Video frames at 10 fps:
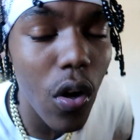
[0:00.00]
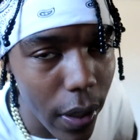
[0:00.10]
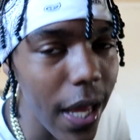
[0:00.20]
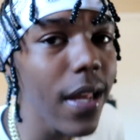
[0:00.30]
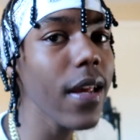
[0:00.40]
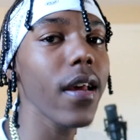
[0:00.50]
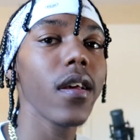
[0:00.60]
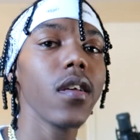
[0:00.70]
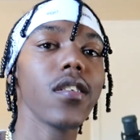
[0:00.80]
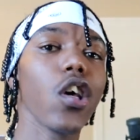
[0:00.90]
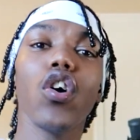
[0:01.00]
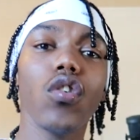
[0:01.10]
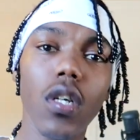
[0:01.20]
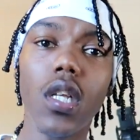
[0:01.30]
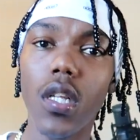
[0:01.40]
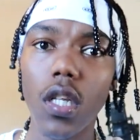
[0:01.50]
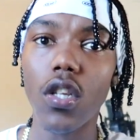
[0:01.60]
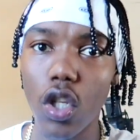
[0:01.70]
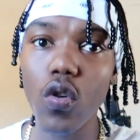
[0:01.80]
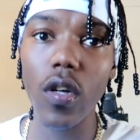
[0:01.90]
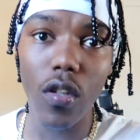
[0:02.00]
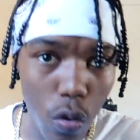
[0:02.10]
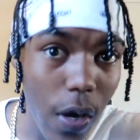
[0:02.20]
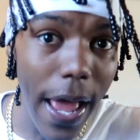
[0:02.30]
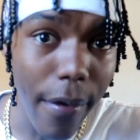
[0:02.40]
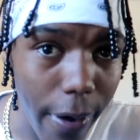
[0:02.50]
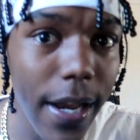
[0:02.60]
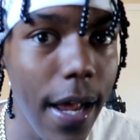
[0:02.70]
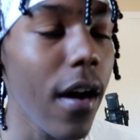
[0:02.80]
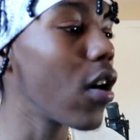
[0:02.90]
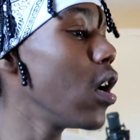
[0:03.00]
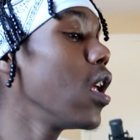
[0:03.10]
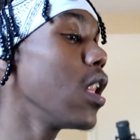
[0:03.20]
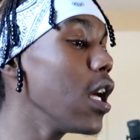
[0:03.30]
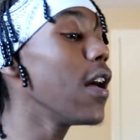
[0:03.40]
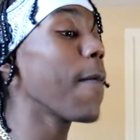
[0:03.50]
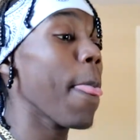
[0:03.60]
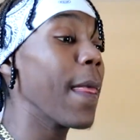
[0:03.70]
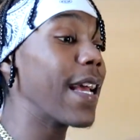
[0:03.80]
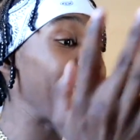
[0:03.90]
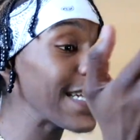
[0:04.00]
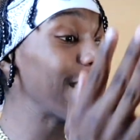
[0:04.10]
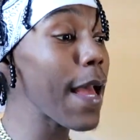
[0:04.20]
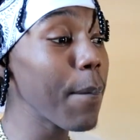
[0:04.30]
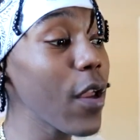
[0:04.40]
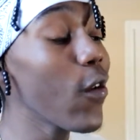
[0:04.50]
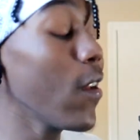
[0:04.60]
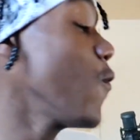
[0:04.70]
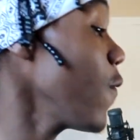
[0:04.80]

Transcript: Okay then, so do it, do that right now. Look, guess that beat in